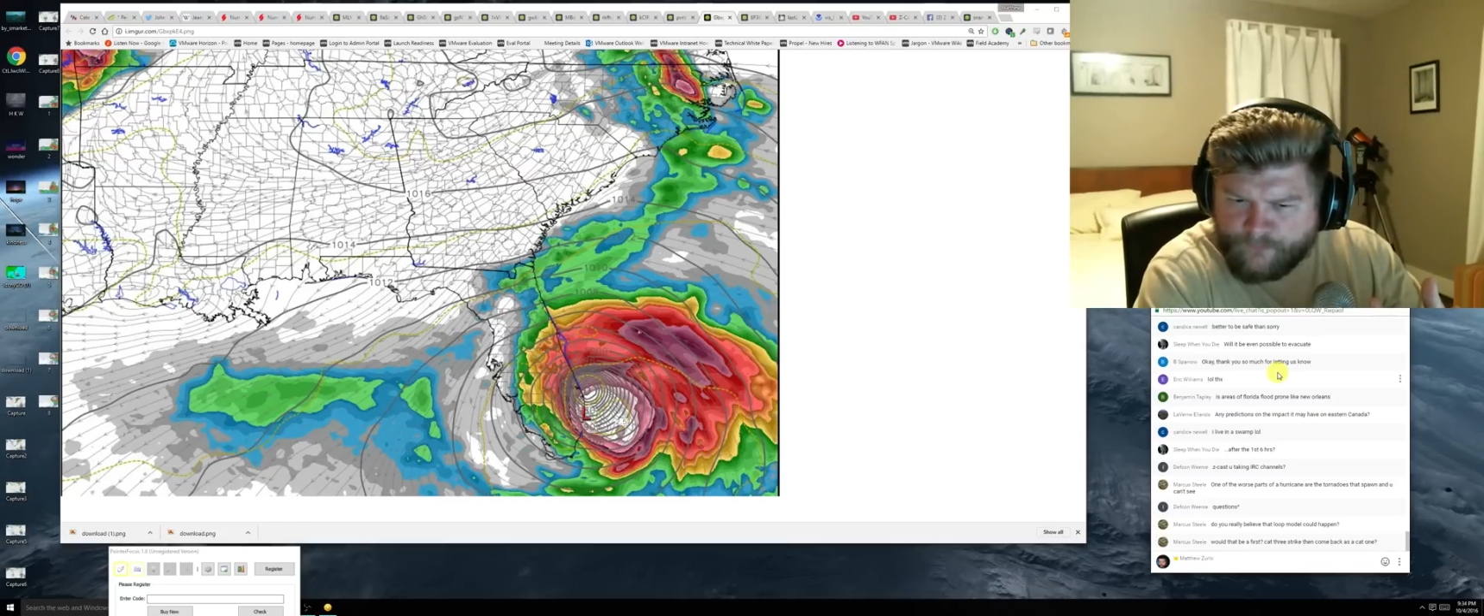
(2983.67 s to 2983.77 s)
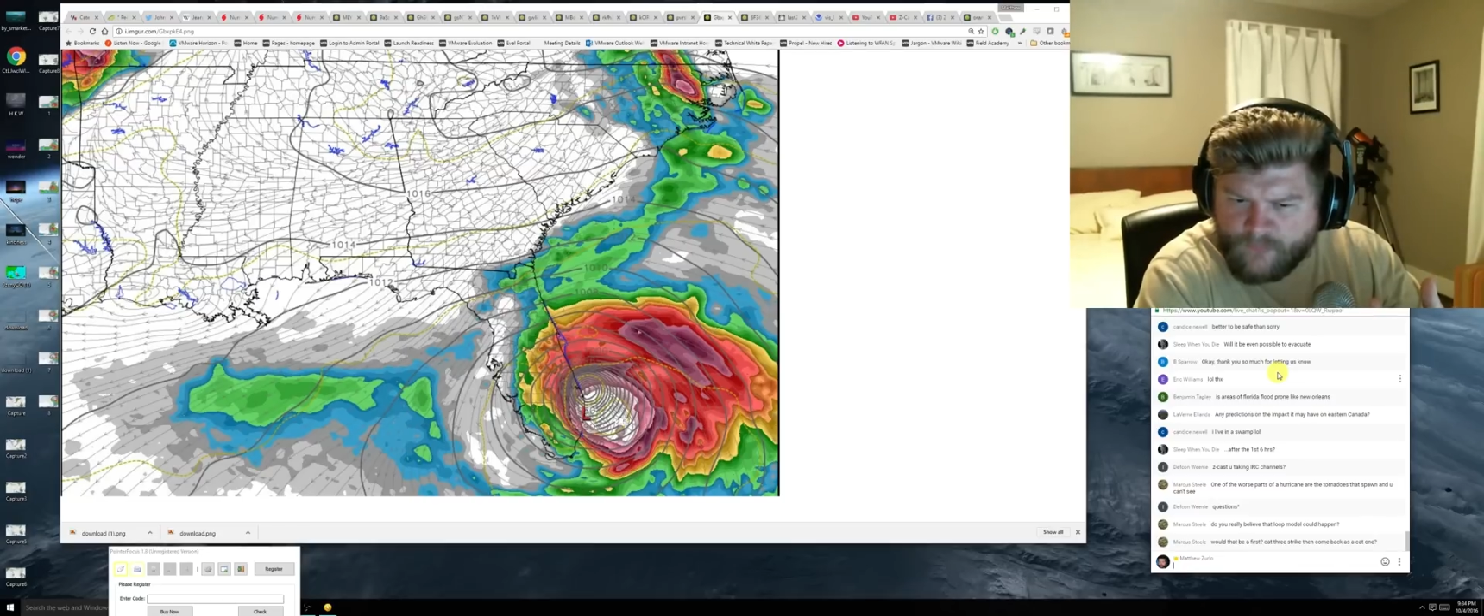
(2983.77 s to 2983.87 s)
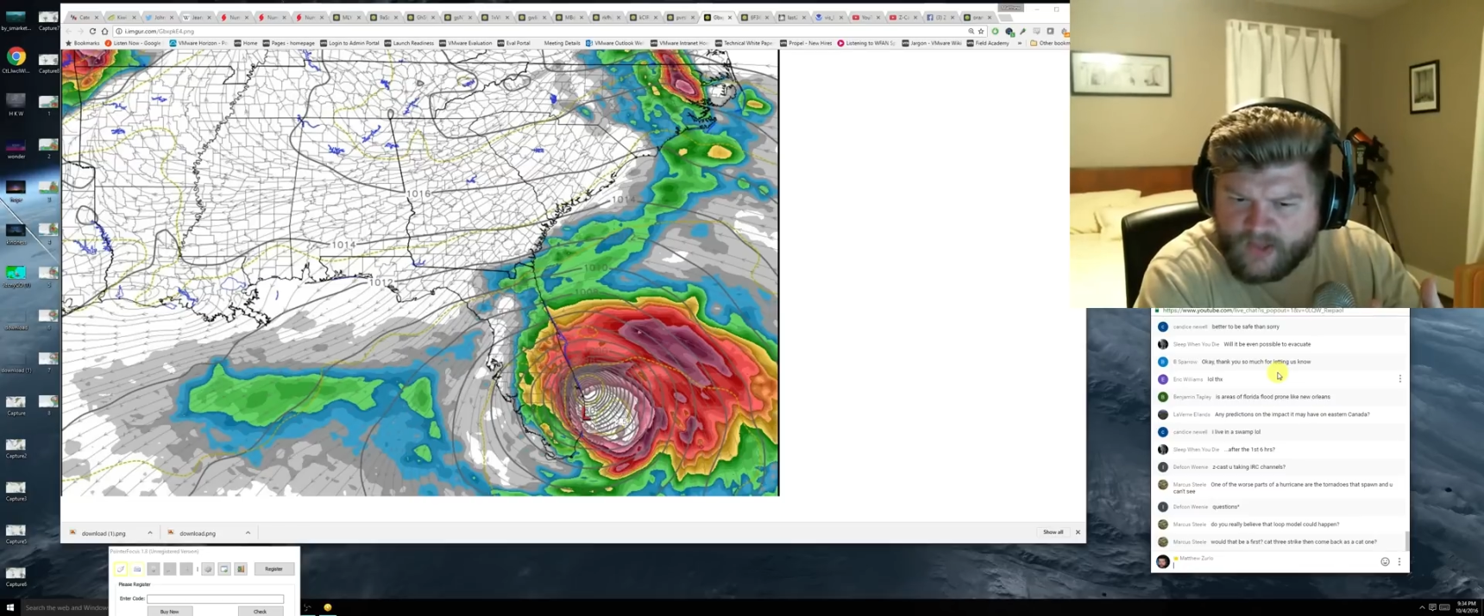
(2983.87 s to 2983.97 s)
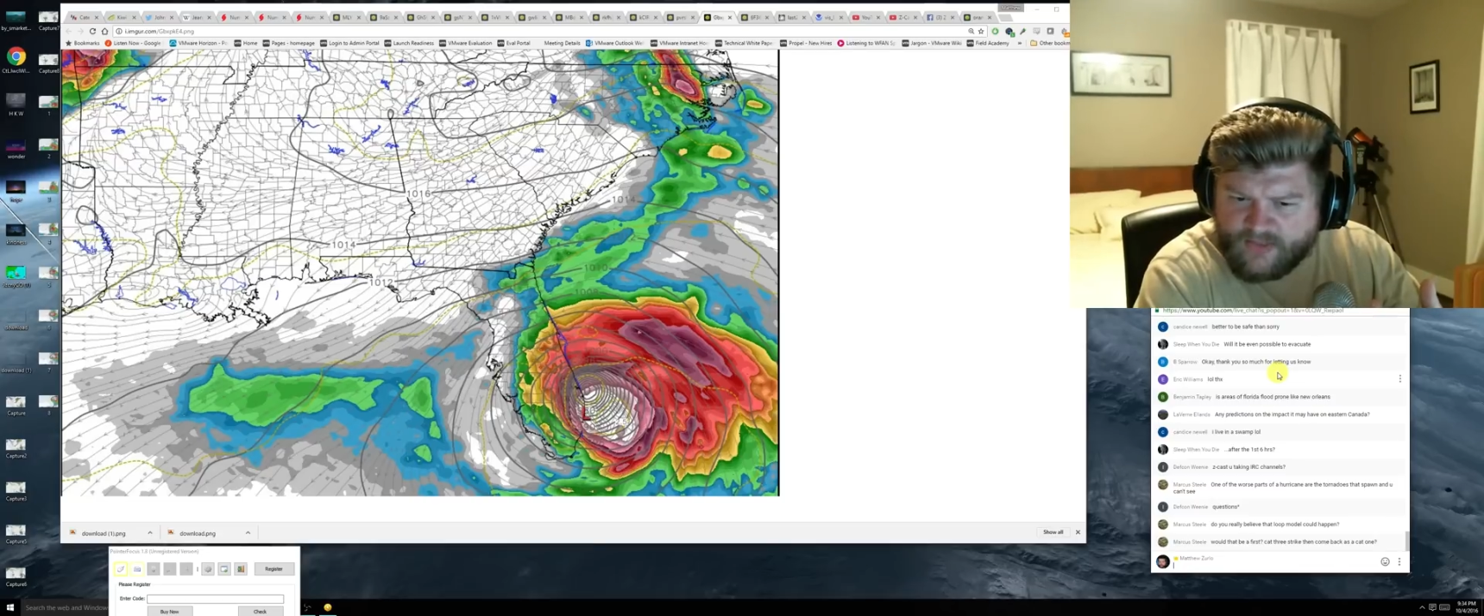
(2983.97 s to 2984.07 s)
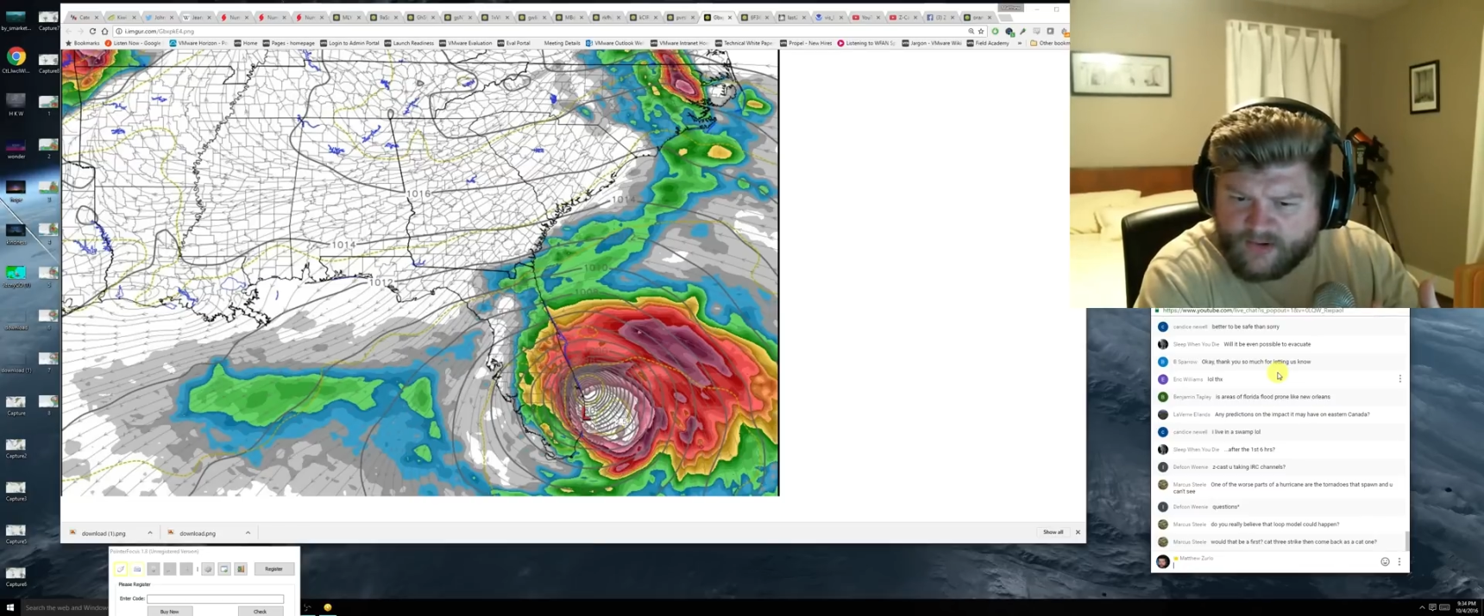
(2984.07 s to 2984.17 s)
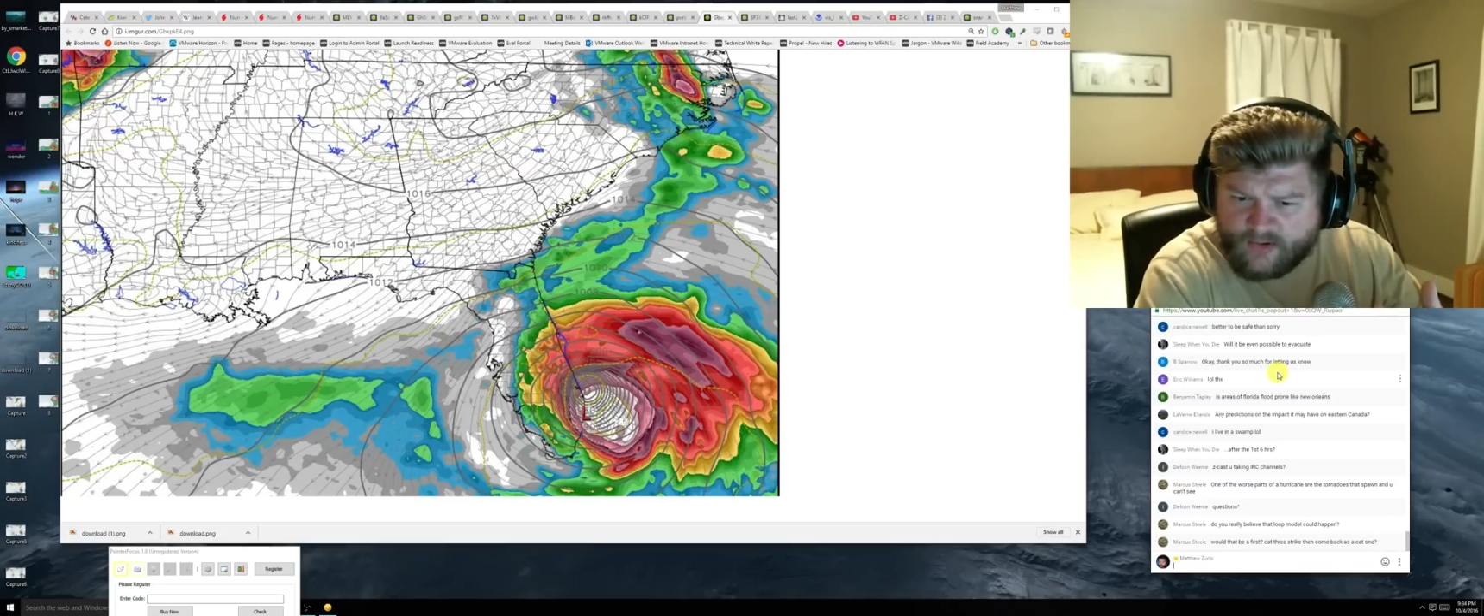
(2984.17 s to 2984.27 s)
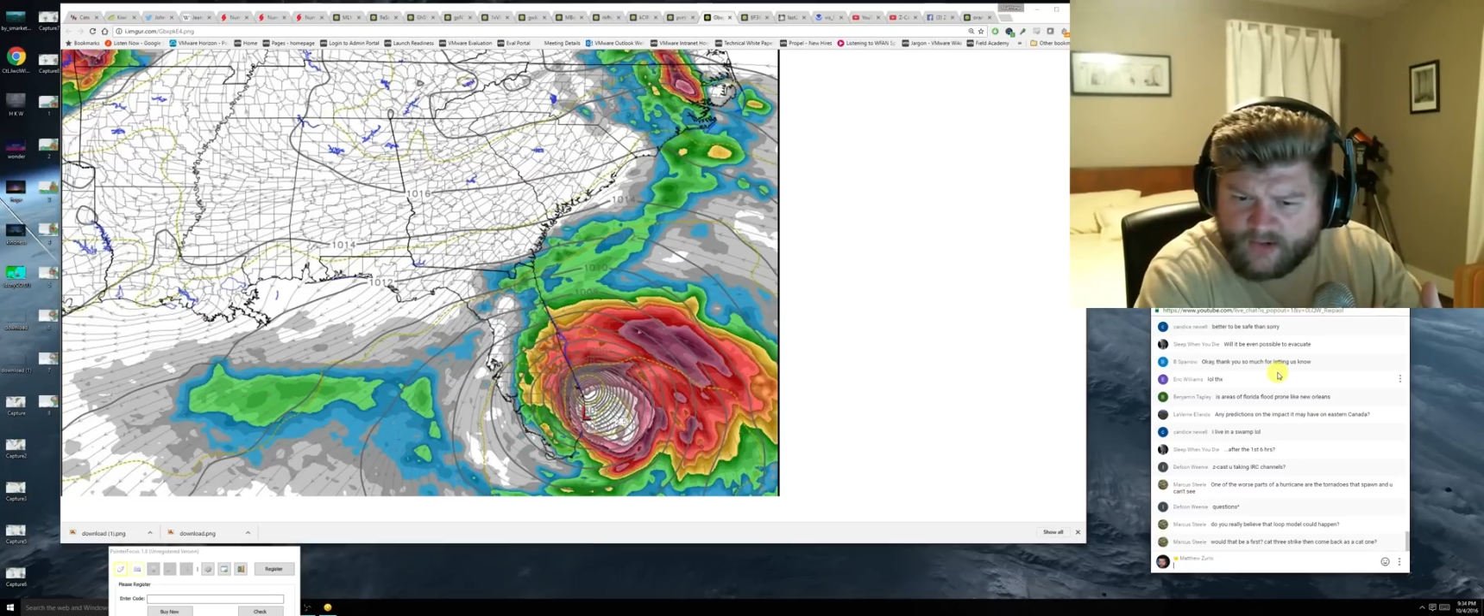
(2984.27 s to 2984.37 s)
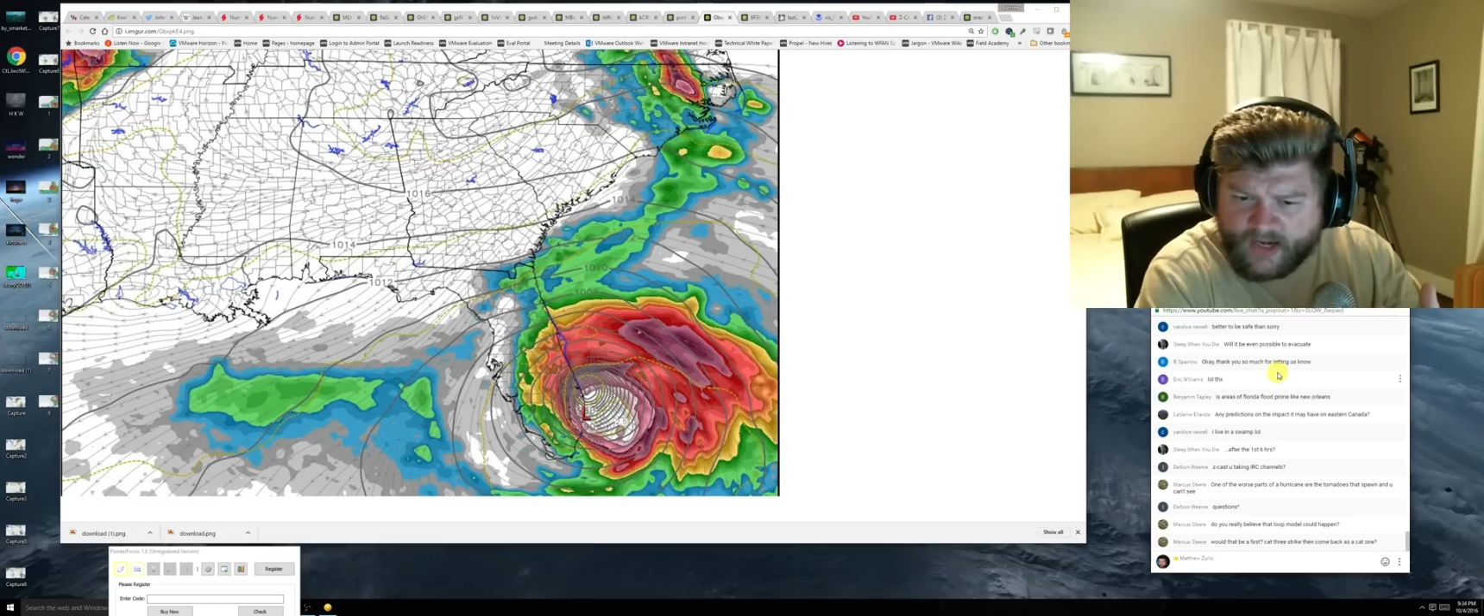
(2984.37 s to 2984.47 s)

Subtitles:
There are